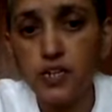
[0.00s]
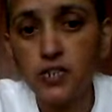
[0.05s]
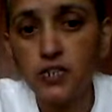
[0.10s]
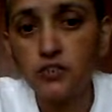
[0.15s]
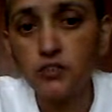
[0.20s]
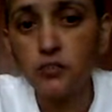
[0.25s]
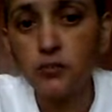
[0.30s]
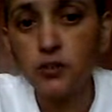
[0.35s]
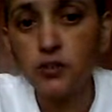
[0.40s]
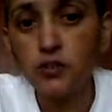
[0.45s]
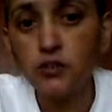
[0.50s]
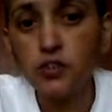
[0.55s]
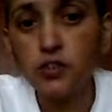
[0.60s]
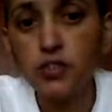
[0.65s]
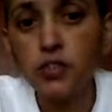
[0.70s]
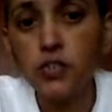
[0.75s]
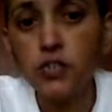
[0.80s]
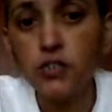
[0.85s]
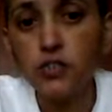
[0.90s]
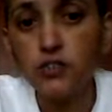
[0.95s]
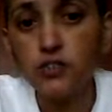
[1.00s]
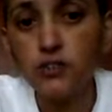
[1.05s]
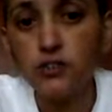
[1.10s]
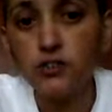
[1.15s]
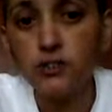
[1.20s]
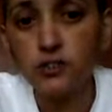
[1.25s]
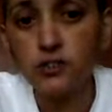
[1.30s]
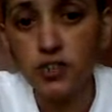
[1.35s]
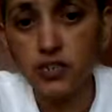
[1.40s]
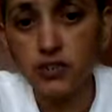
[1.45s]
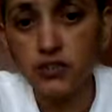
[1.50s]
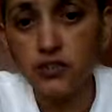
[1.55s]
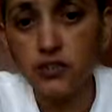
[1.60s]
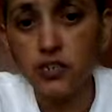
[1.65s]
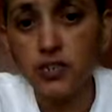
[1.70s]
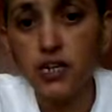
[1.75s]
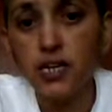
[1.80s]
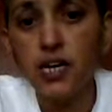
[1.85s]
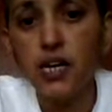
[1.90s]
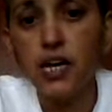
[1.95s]
Smoke due to sudden,
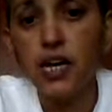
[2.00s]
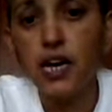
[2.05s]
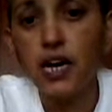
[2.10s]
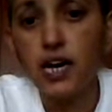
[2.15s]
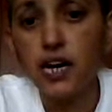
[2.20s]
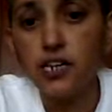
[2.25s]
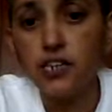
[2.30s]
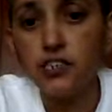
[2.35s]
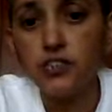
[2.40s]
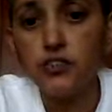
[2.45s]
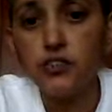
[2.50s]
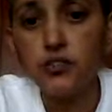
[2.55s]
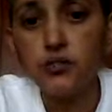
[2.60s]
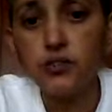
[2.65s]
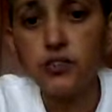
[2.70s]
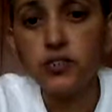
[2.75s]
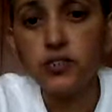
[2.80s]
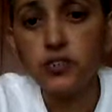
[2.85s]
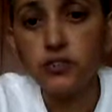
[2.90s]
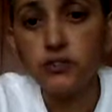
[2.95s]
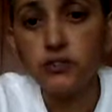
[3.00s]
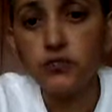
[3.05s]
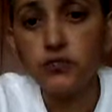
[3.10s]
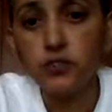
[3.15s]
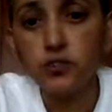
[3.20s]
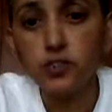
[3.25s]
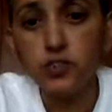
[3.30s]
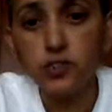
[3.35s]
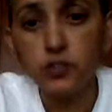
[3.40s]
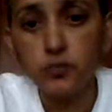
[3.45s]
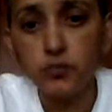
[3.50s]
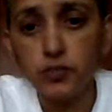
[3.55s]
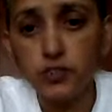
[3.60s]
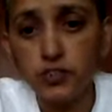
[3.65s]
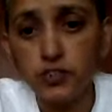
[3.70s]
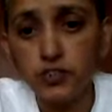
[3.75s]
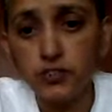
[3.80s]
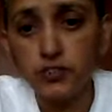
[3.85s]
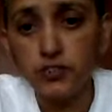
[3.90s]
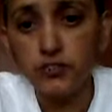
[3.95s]
unusual, and faulty
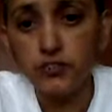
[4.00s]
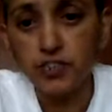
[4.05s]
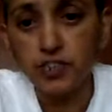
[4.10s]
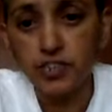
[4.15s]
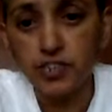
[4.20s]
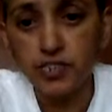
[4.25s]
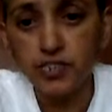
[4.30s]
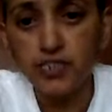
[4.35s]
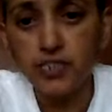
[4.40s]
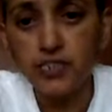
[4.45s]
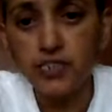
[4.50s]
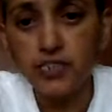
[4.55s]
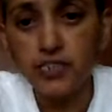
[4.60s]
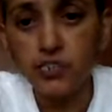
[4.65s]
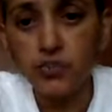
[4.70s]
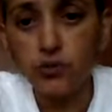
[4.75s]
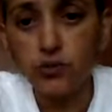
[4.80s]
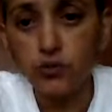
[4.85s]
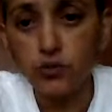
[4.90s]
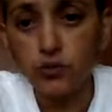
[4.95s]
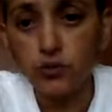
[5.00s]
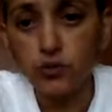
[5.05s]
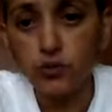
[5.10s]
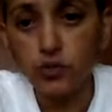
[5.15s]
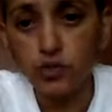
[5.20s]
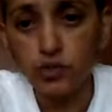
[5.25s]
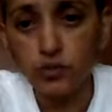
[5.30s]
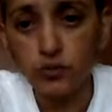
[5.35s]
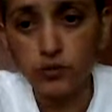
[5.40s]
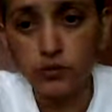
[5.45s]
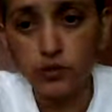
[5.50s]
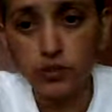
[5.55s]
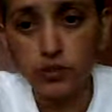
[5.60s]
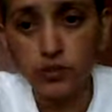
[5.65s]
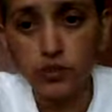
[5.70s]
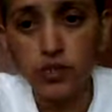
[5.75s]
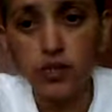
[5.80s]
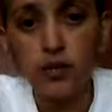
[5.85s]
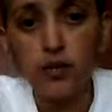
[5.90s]
operation of any heating or cooking oil,